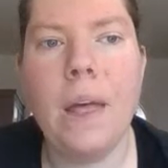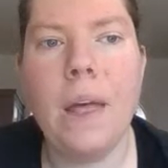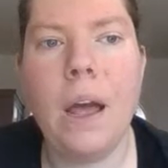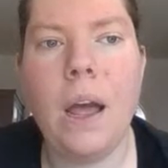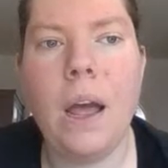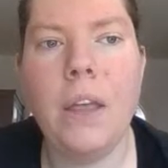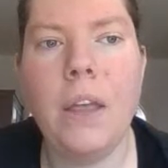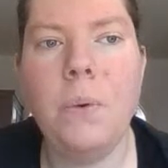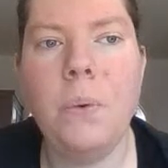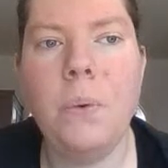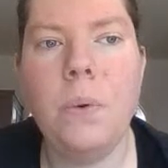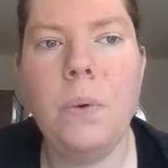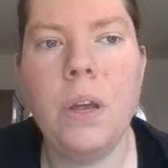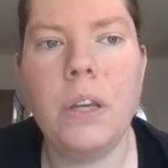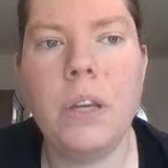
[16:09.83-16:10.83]
I
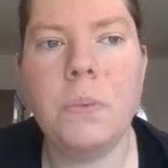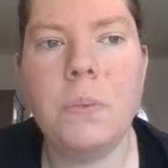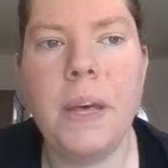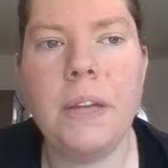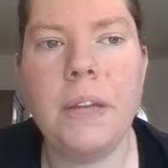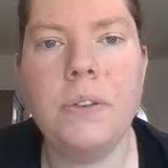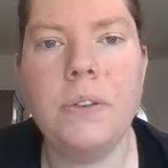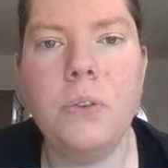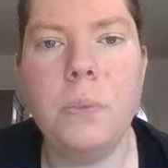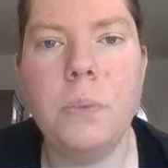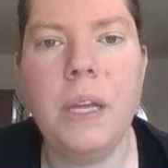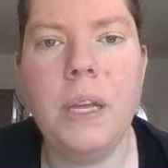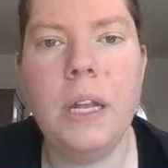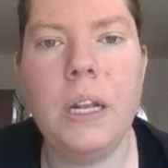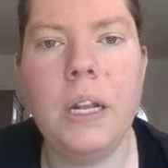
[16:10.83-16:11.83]
expect to
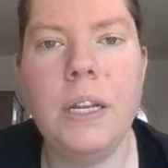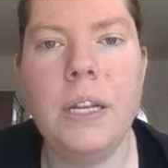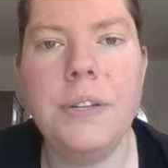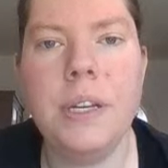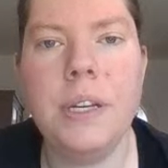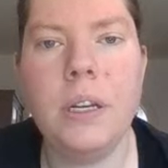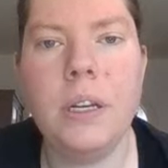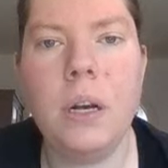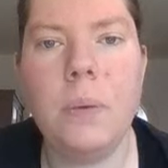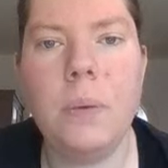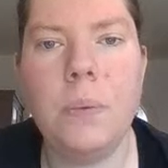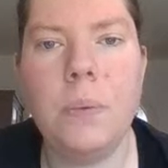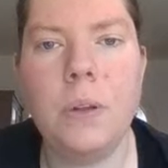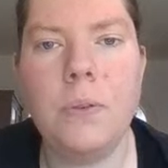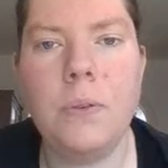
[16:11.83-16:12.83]
be at least in
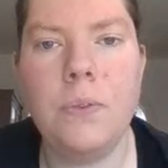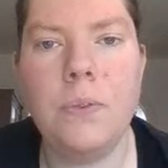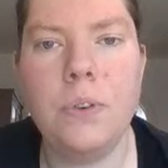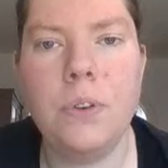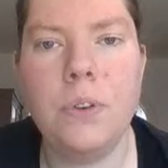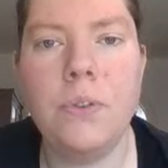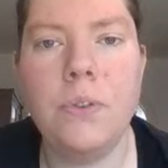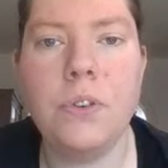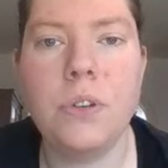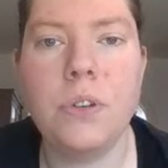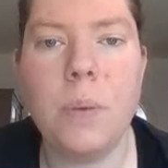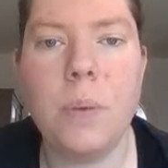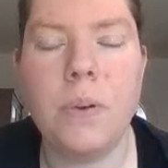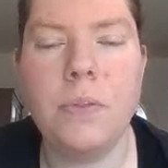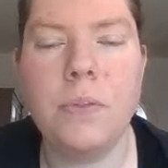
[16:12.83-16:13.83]
the first
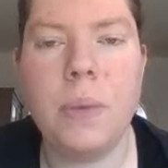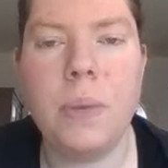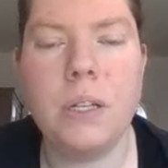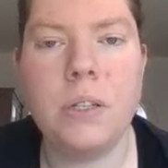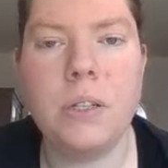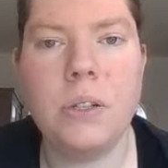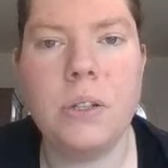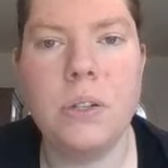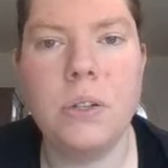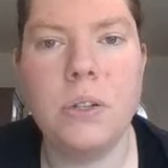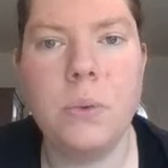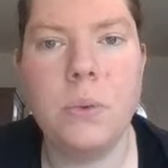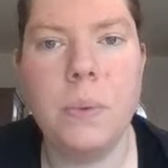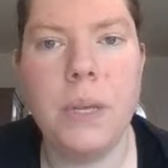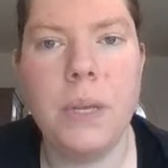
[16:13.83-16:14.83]
couple of months
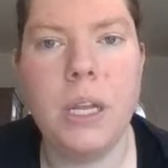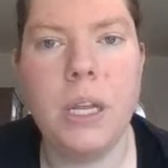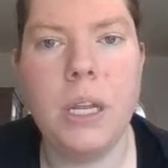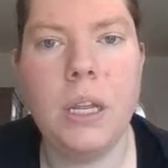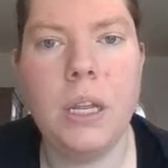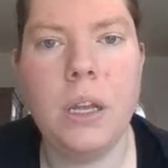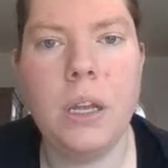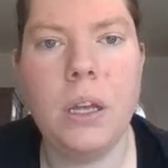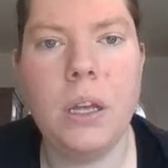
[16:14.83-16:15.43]
to be